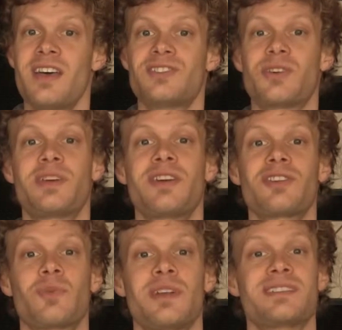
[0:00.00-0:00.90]
so
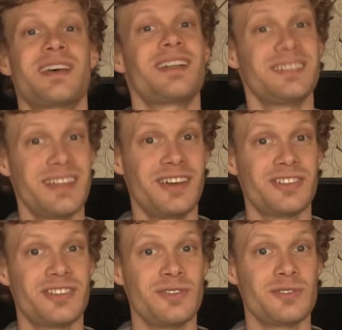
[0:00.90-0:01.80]
here's when it's legal
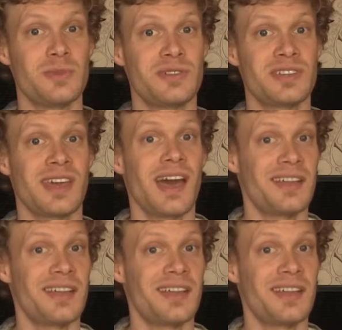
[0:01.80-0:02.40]
to use music